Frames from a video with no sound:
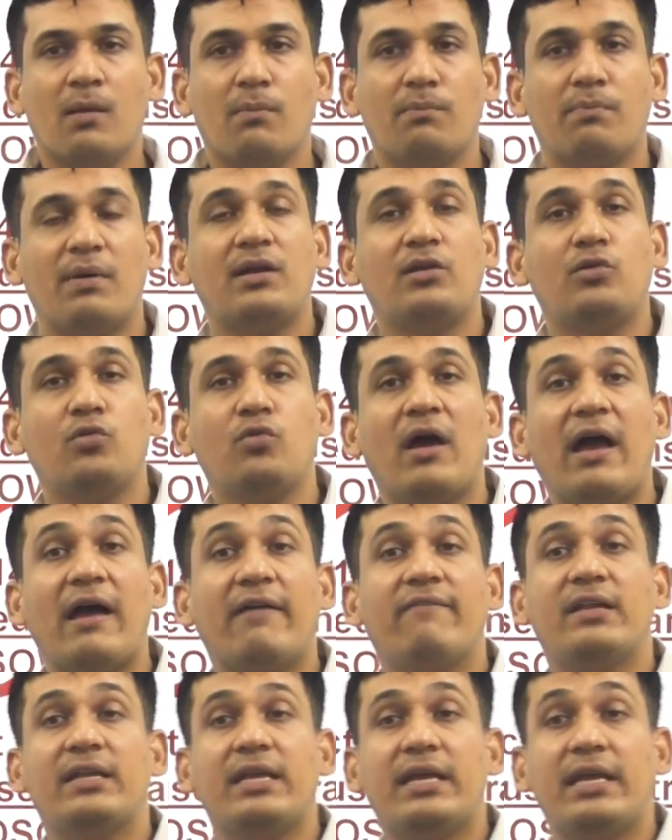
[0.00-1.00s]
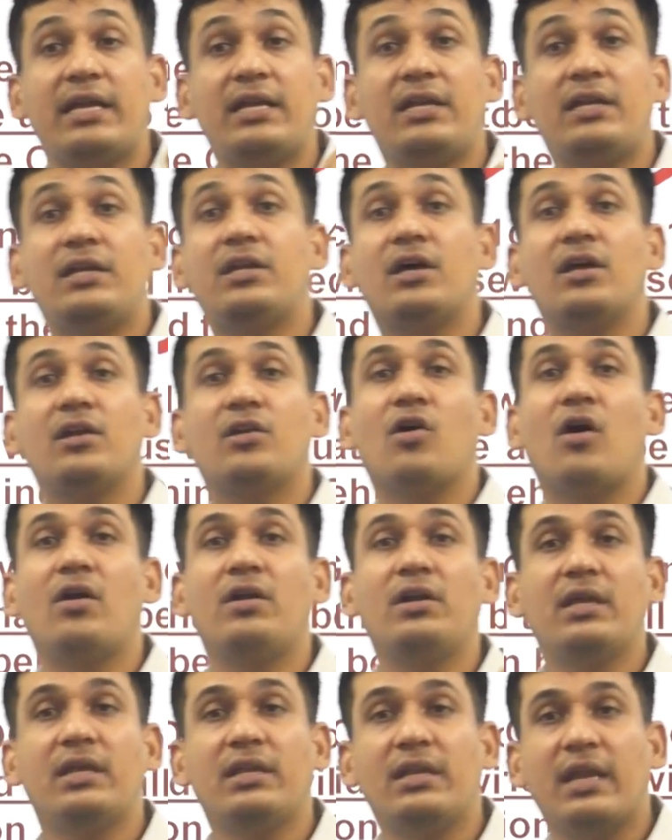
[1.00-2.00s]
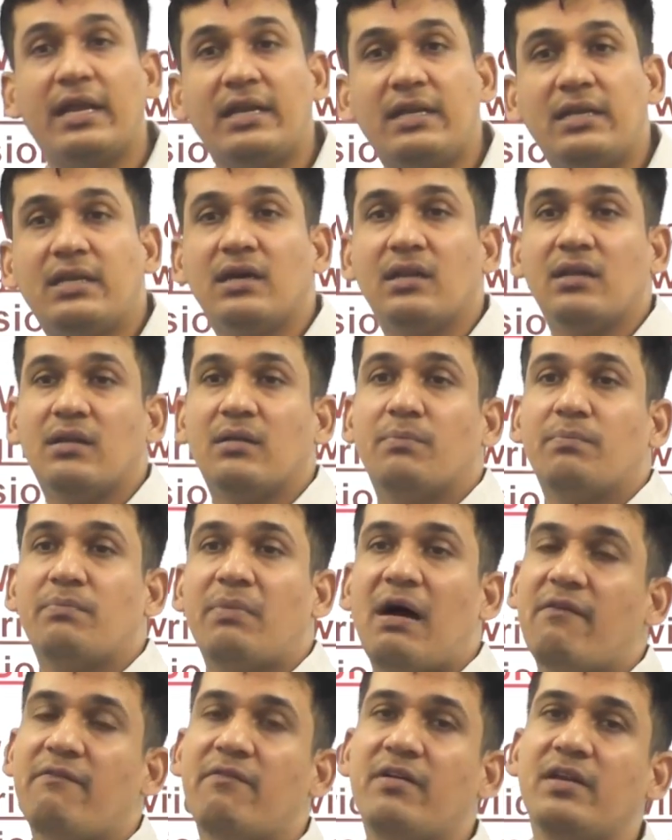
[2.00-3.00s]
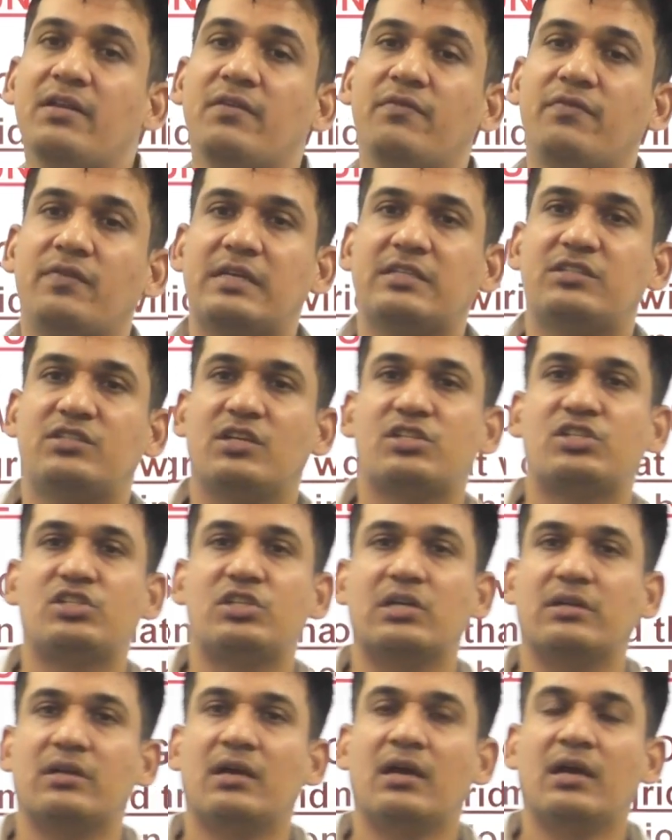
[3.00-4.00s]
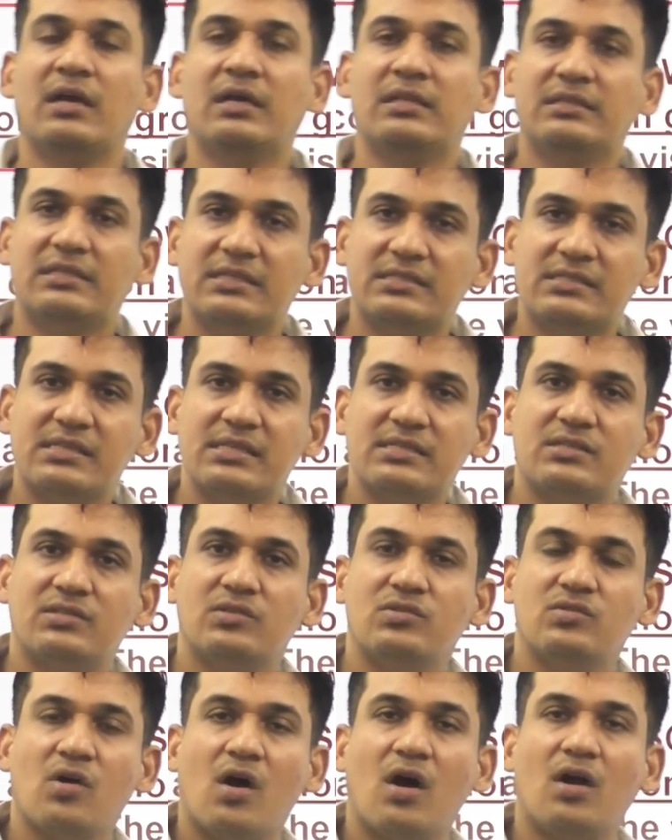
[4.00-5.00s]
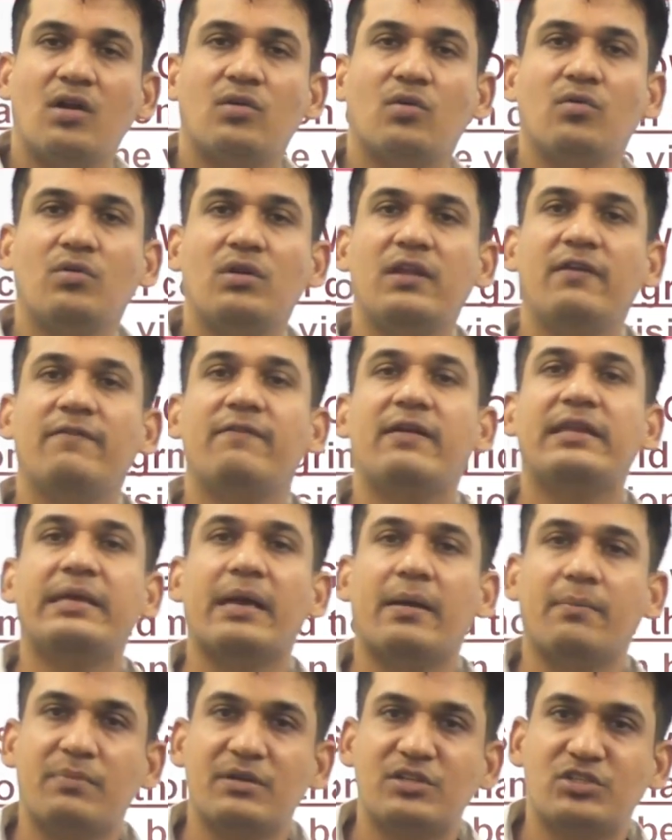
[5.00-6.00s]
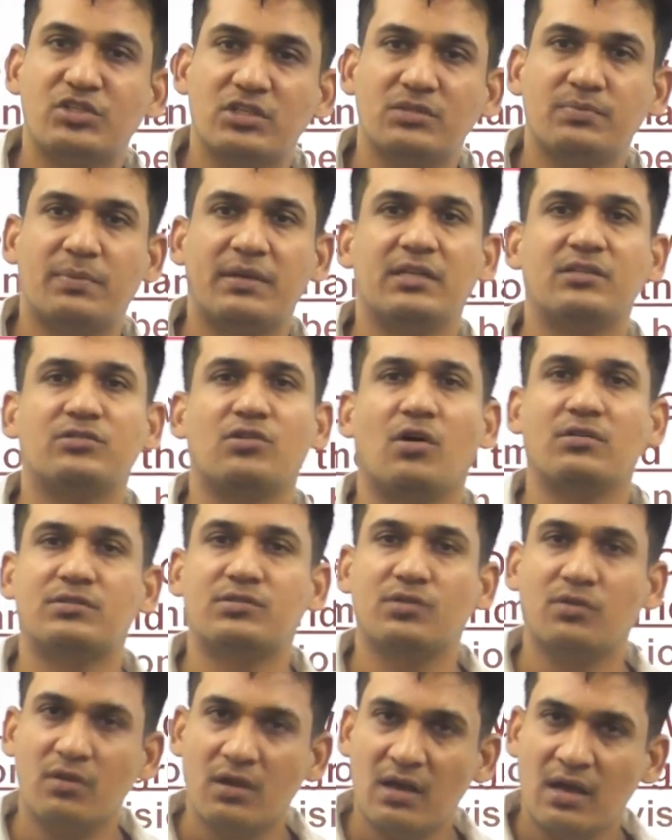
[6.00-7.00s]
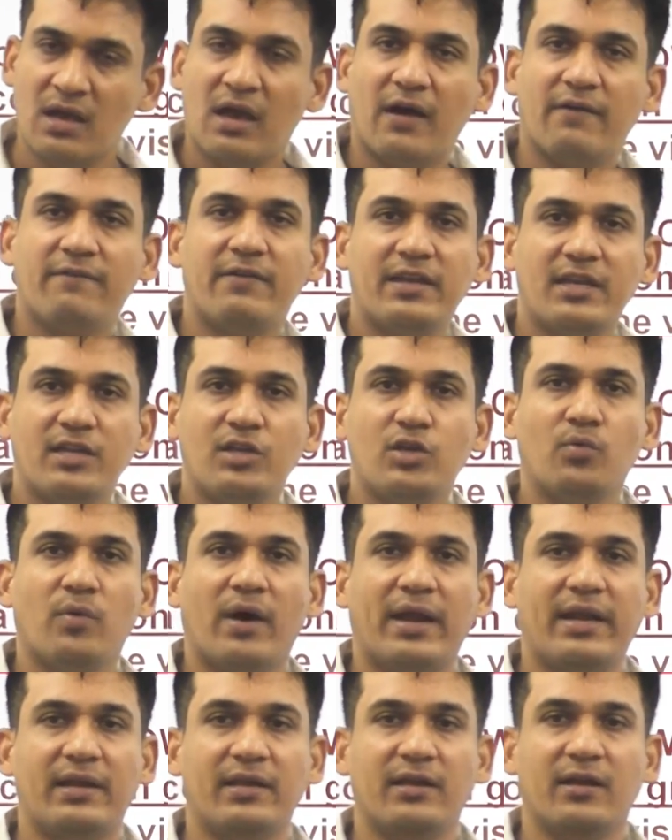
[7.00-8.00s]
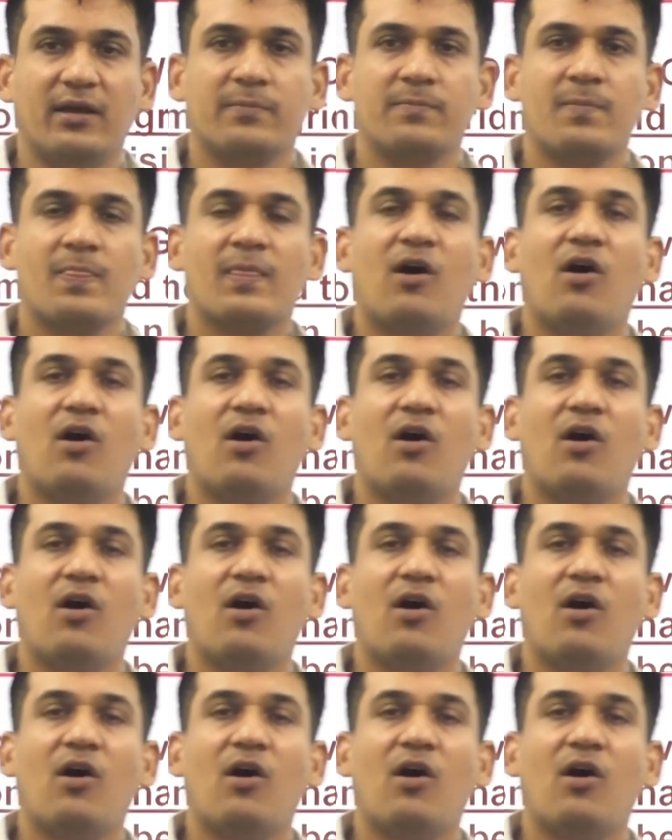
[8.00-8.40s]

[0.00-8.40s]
But to have an intercontinental power infrastructure, this is not only very ambitious but is also a very new idea.